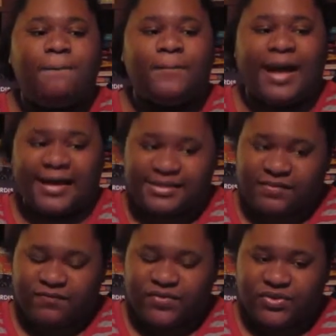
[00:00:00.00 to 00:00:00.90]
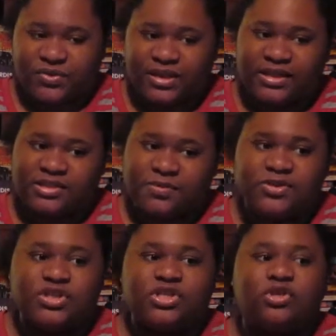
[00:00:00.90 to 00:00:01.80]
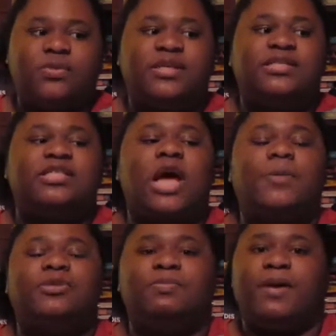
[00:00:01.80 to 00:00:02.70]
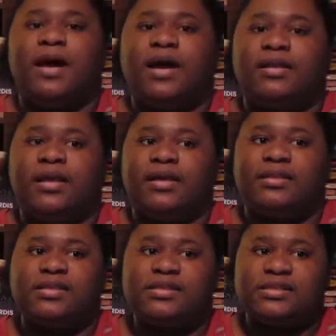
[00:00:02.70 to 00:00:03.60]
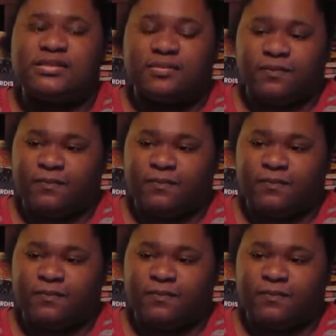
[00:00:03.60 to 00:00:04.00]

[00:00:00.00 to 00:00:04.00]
buy some food that he's supposed to do, but he stops by this